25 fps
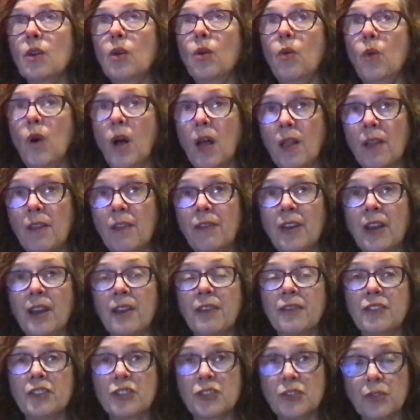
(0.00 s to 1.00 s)
qualify
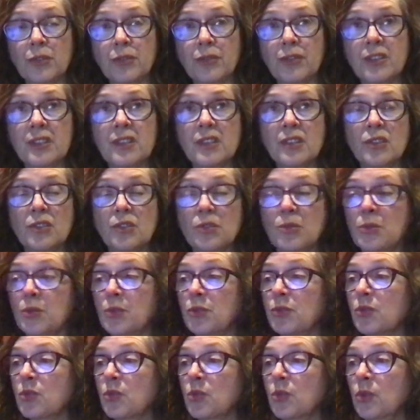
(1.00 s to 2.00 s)
for services through
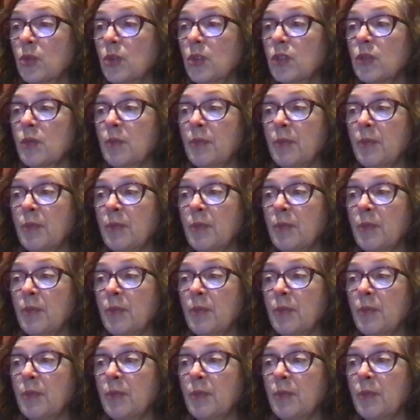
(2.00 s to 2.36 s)
schools